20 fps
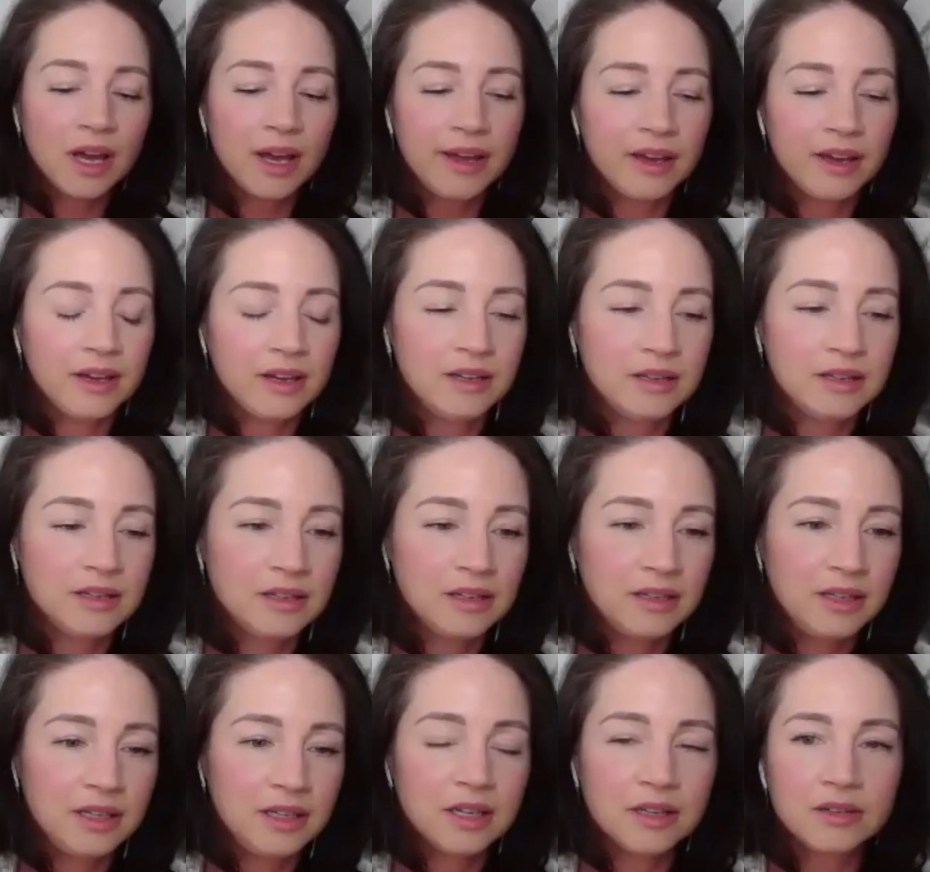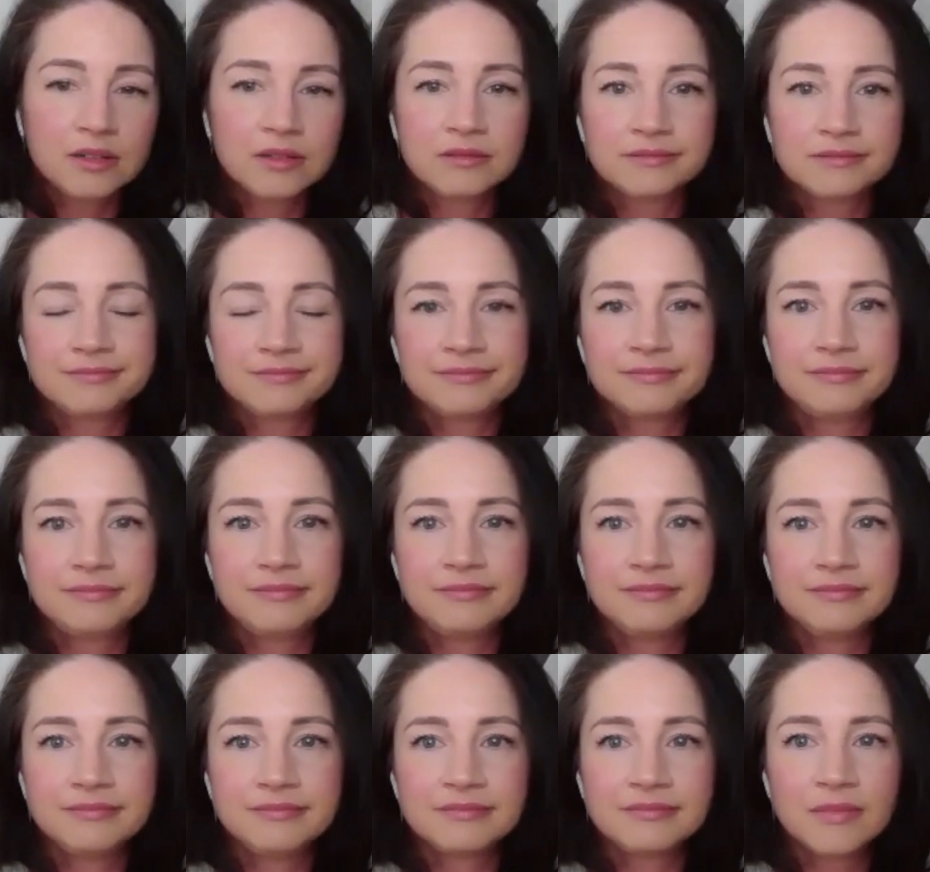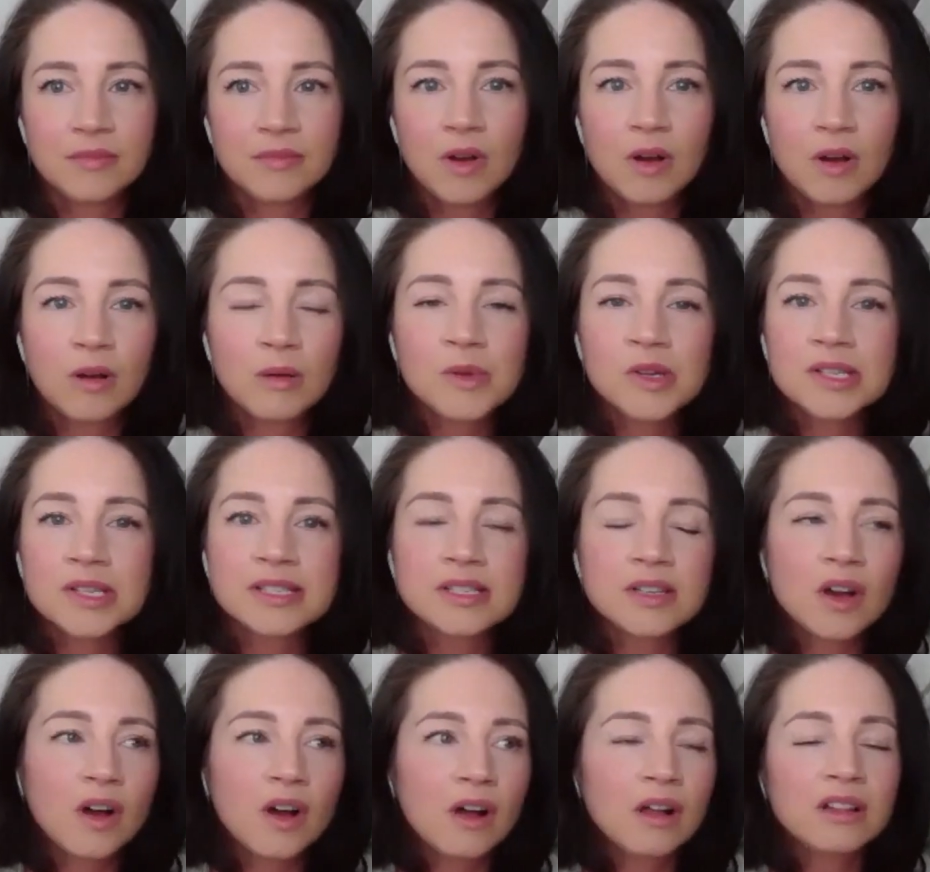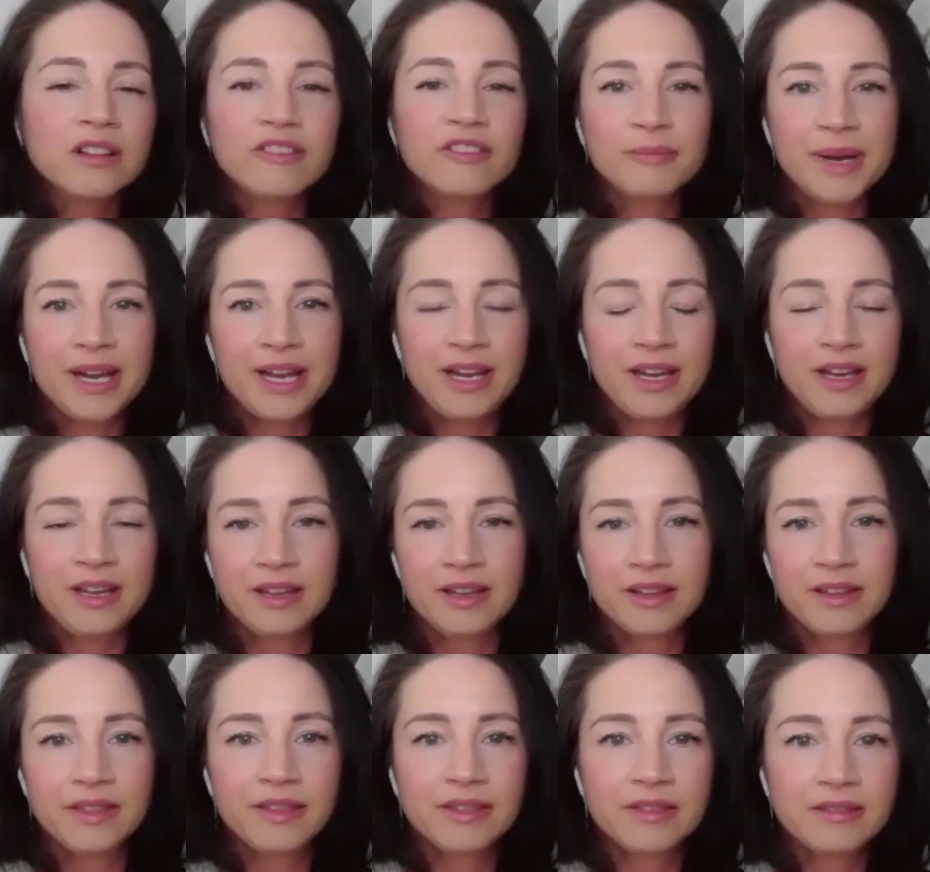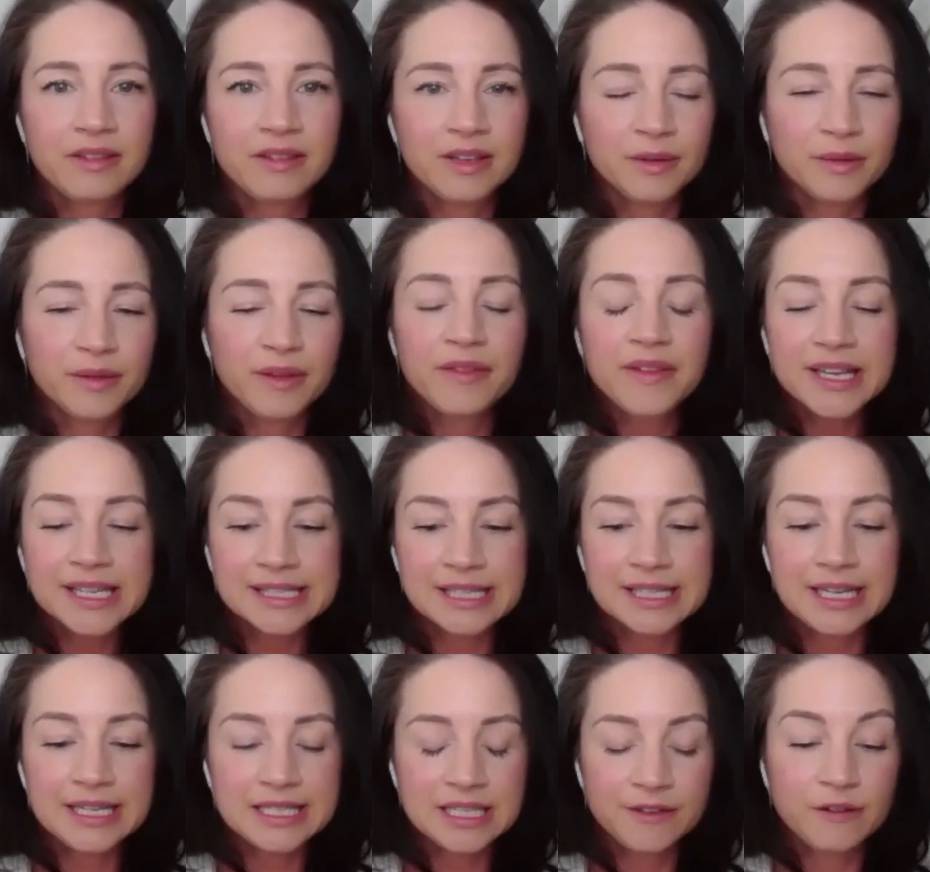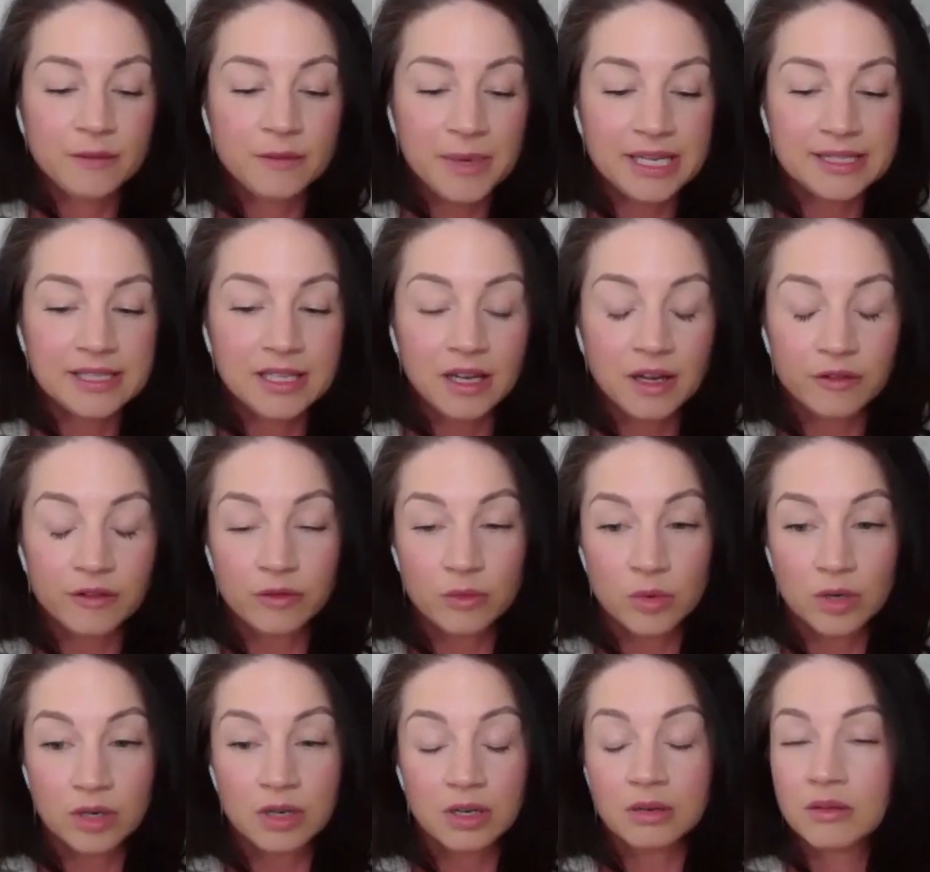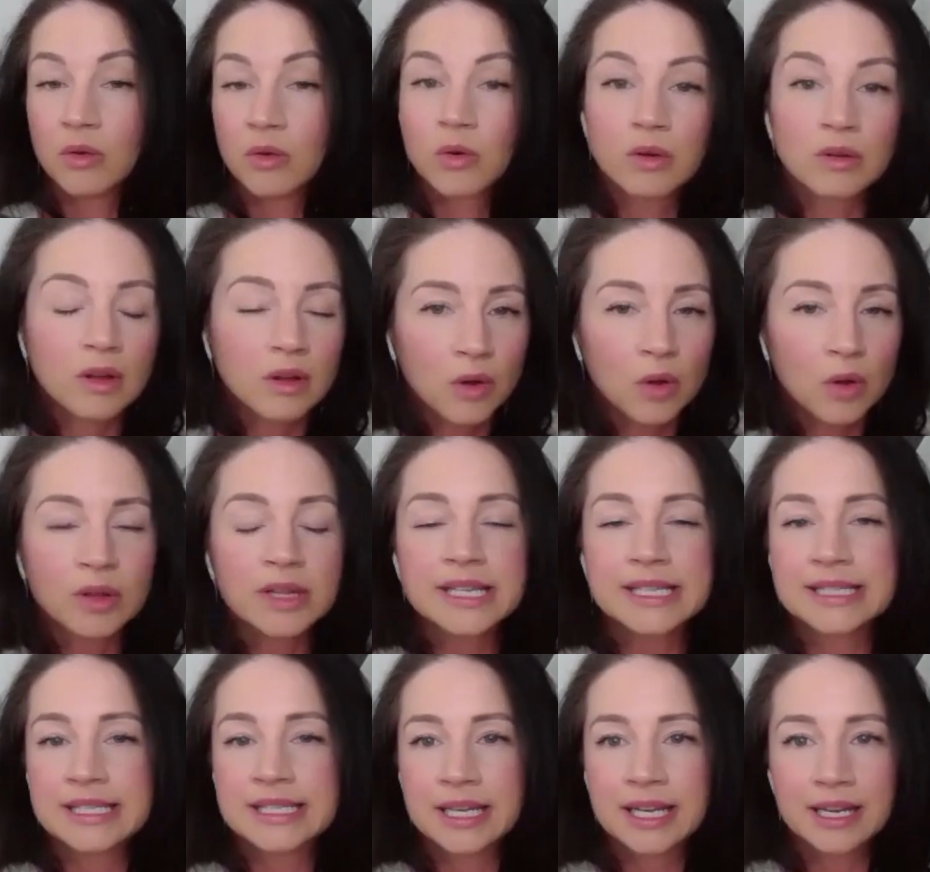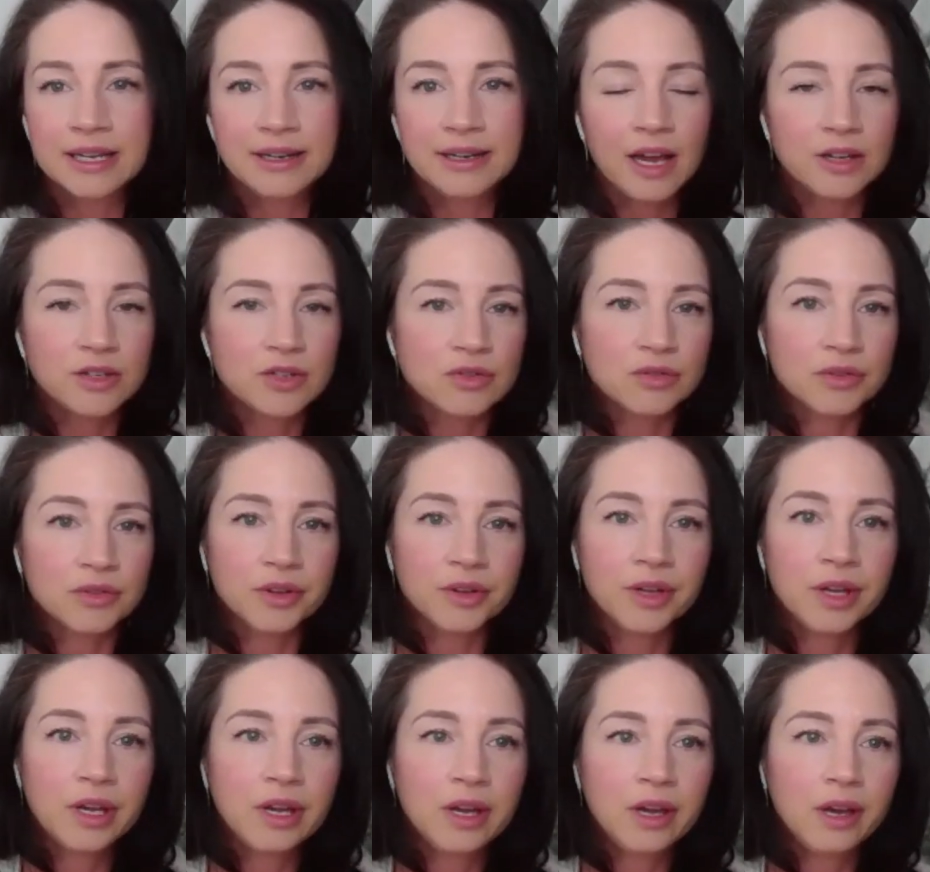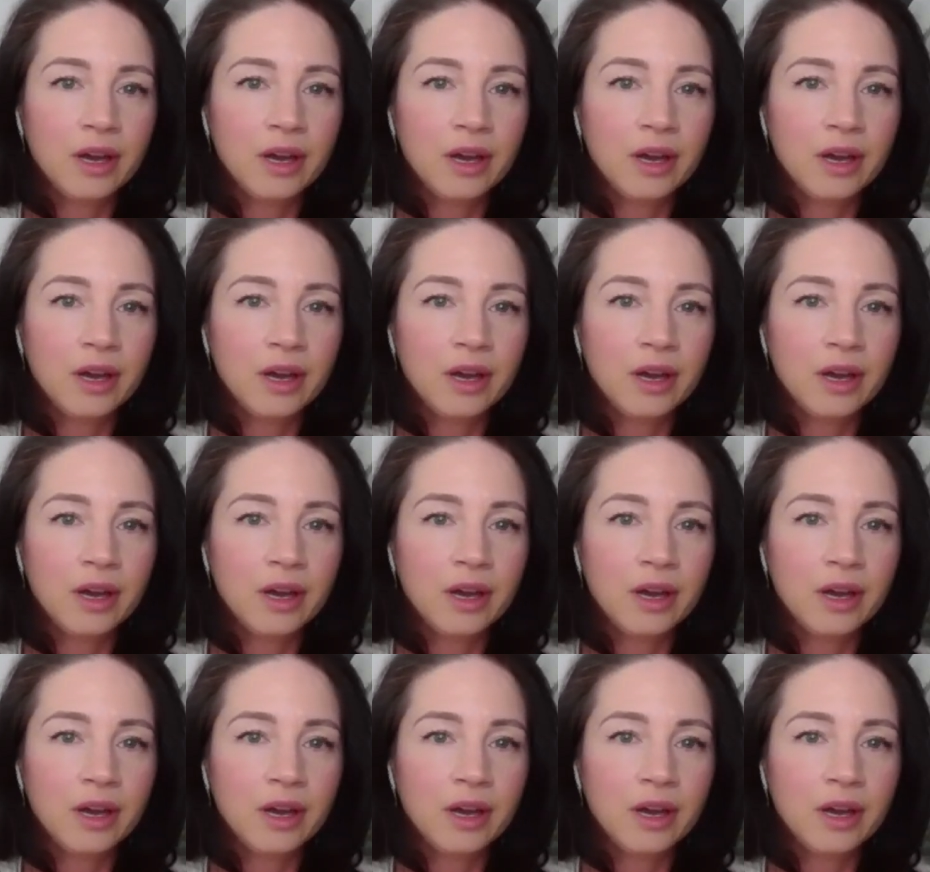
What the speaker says: rely on, you know, almost all of my, you know, the things that I did for myself were holistic and natural.